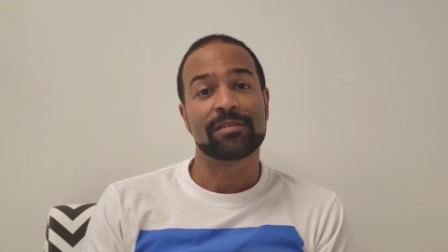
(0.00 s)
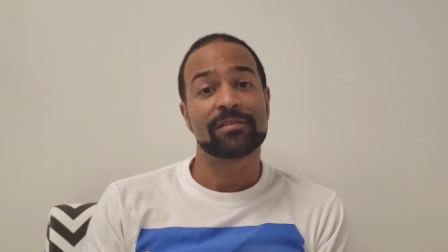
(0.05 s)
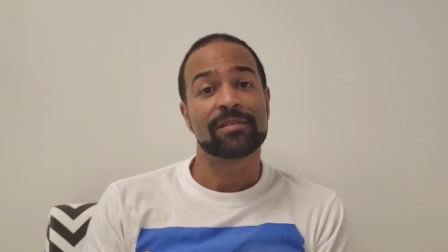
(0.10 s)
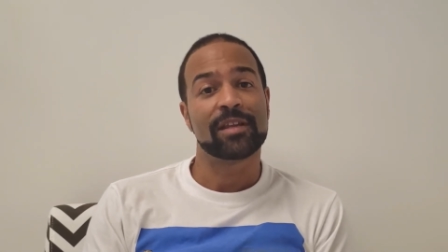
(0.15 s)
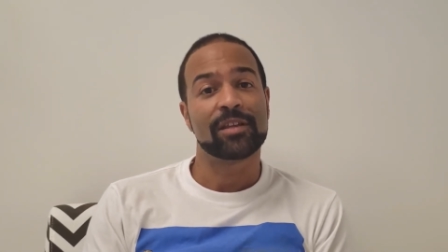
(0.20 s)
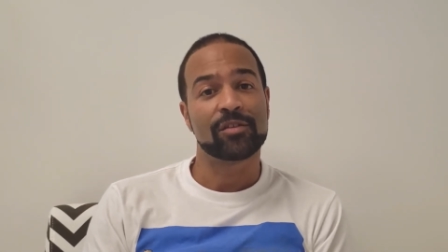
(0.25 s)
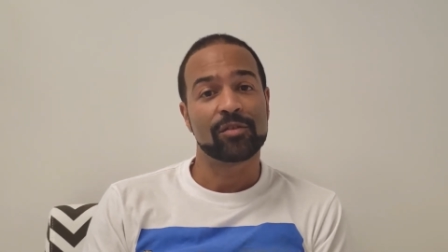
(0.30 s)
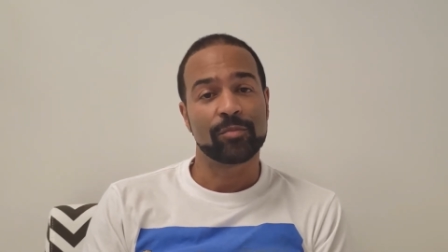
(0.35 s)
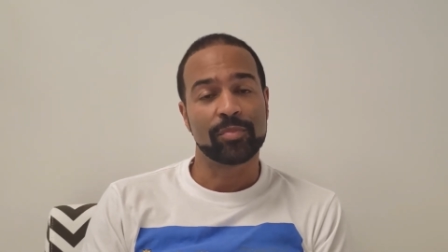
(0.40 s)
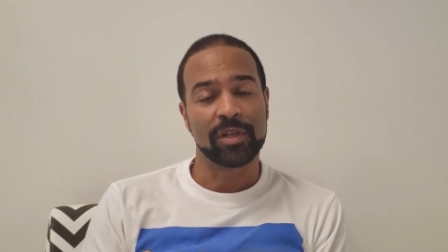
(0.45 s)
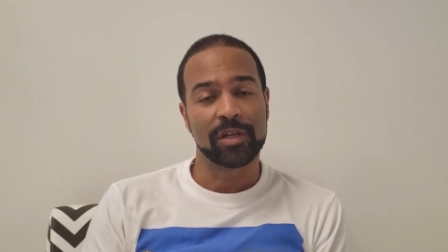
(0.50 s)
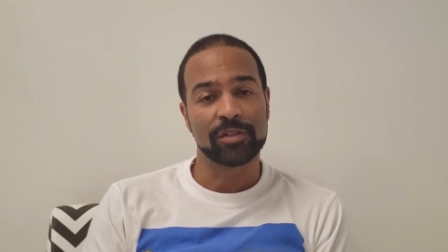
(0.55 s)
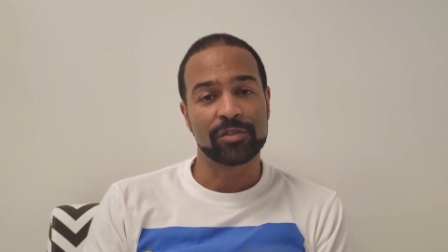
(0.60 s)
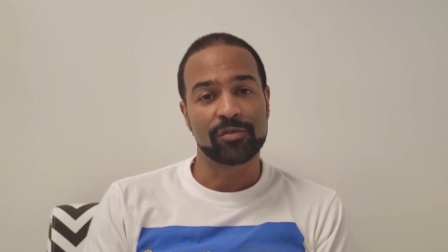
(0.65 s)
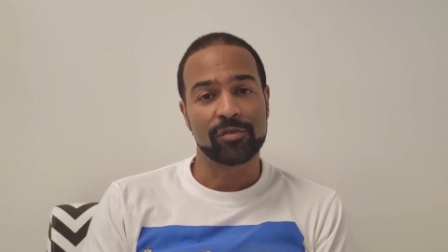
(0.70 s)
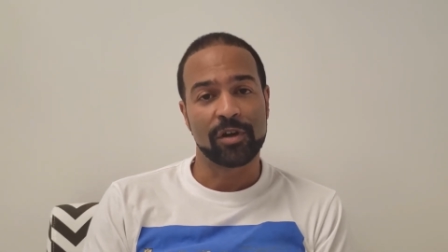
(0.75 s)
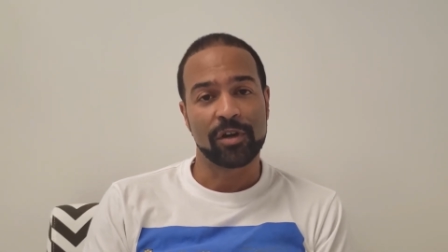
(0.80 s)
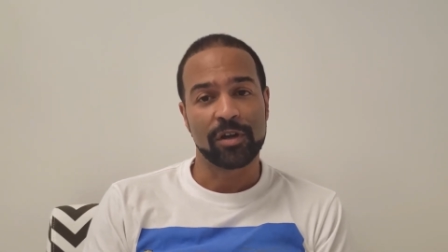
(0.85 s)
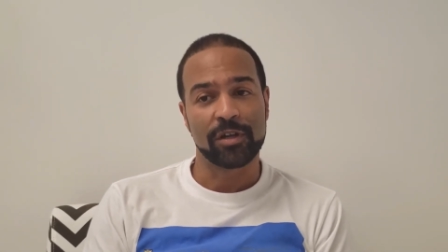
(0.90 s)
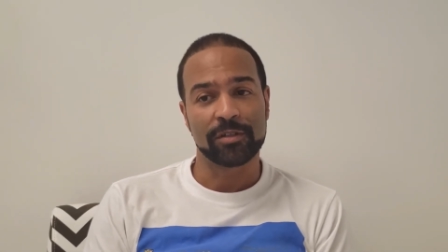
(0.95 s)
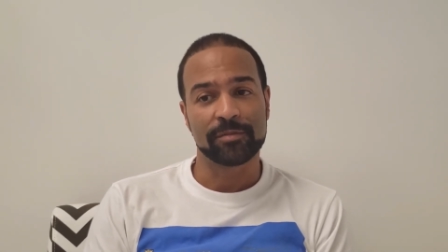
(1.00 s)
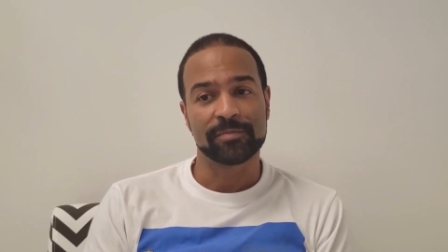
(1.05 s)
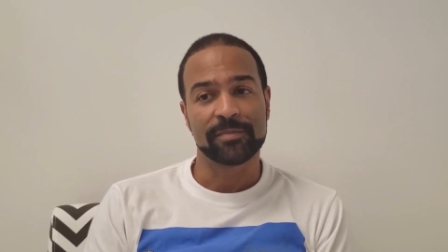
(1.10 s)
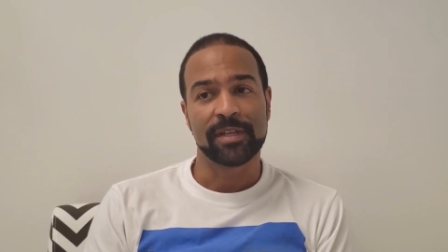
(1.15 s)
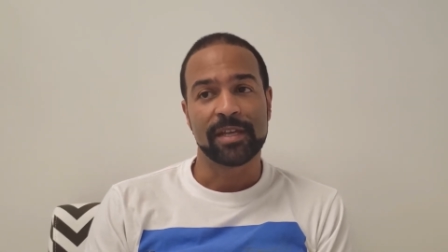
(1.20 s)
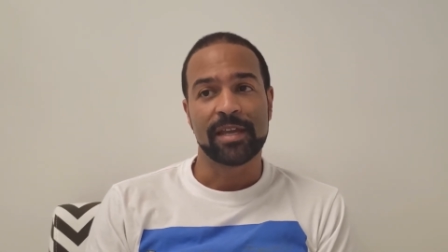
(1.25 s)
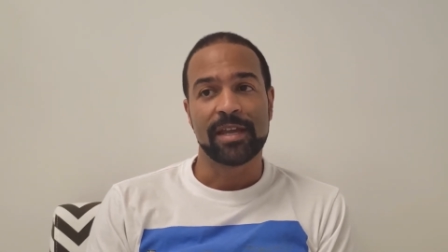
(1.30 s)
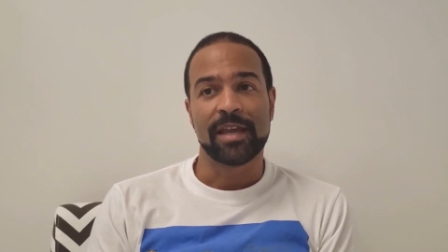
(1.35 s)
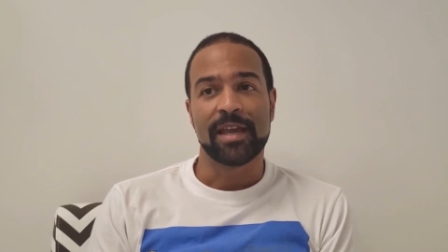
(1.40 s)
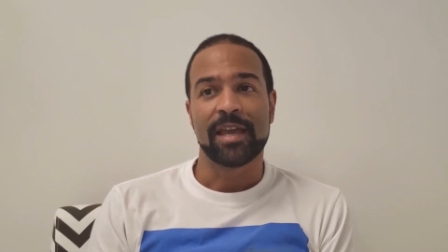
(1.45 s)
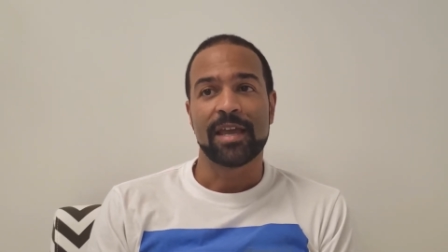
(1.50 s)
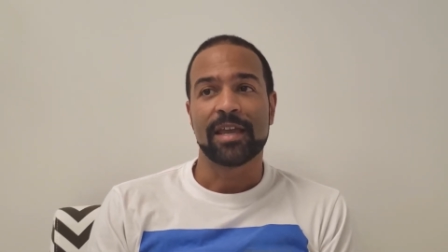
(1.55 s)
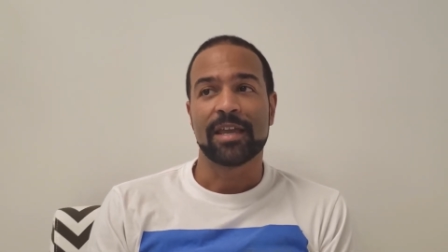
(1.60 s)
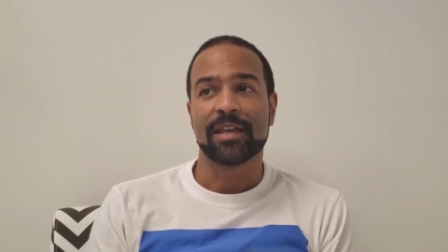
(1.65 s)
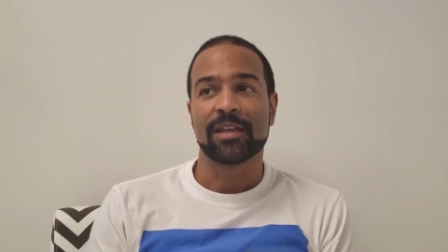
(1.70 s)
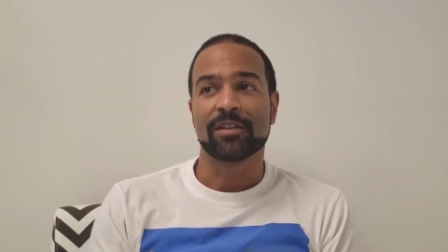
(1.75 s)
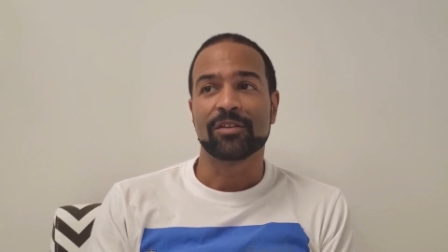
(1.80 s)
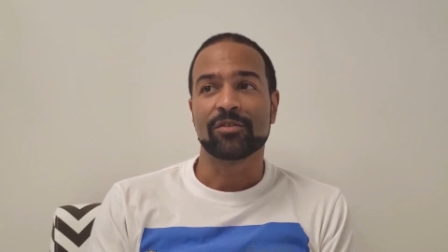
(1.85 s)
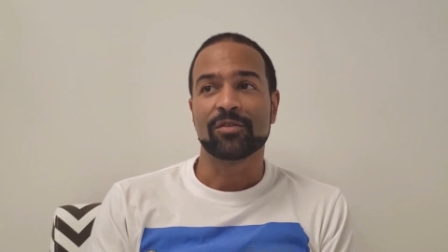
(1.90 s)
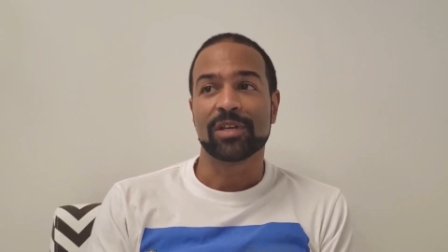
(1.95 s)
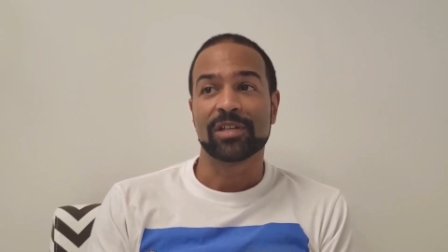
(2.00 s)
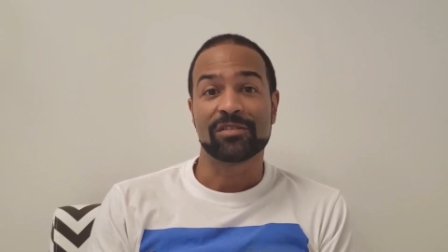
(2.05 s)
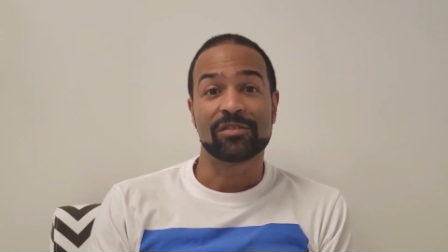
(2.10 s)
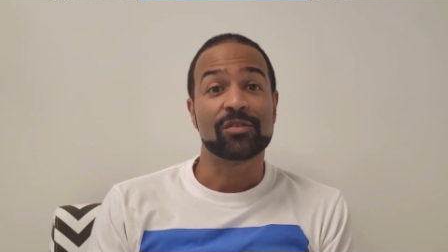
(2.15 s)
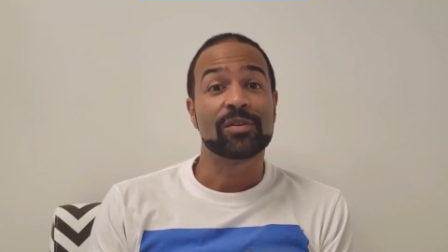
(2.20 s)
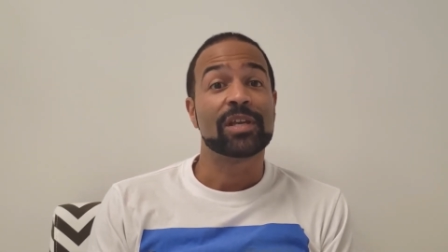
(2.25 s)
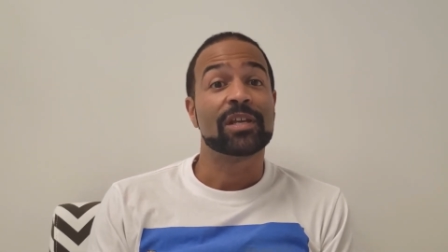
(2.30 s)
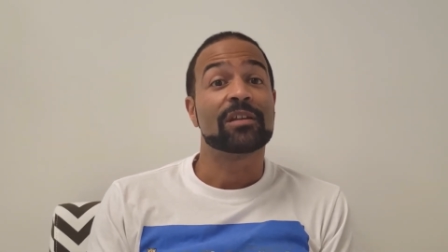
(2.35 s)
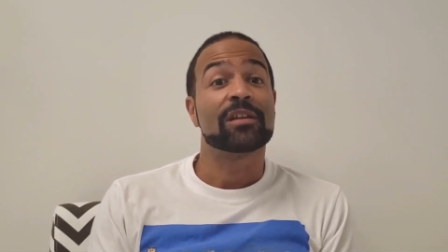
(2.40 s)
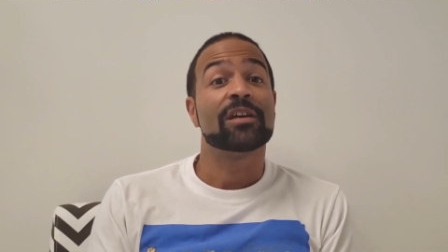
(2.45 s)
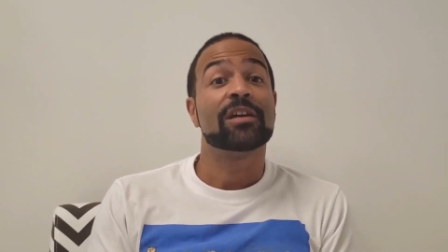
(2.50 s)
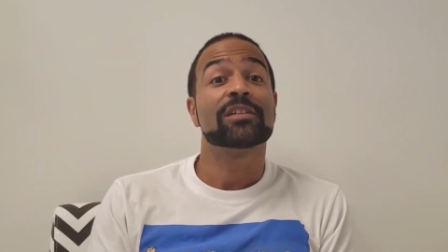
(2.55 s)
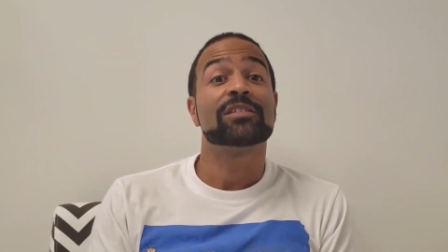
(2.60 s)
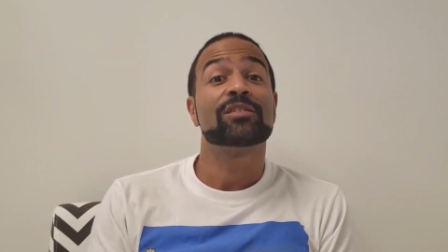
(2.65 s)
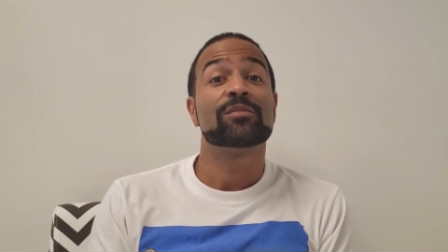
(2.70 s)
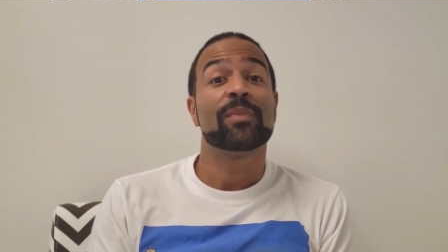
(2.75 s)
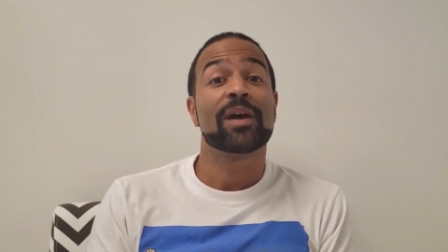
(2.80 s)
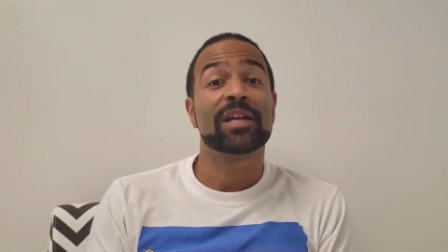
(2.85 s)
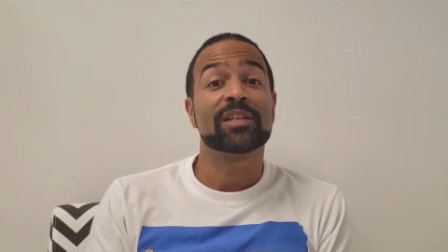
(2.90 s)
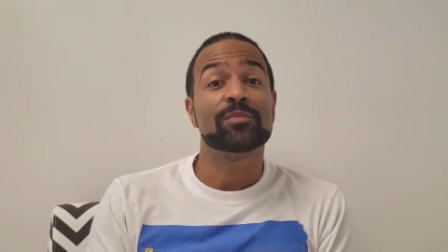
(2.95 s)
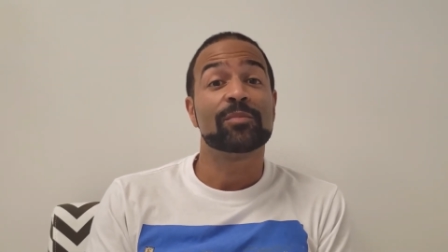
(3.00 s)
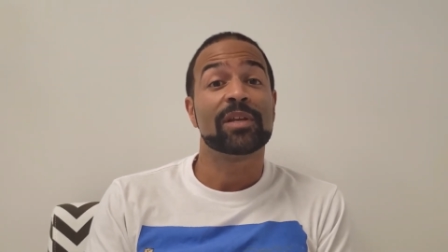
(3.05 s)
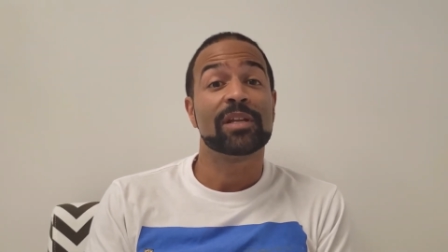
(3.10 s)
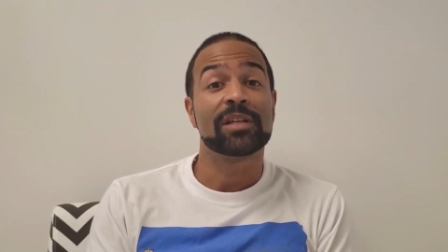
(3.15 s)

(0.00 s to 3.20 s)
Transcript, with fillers: to take your blood drawn and you, you, get a customized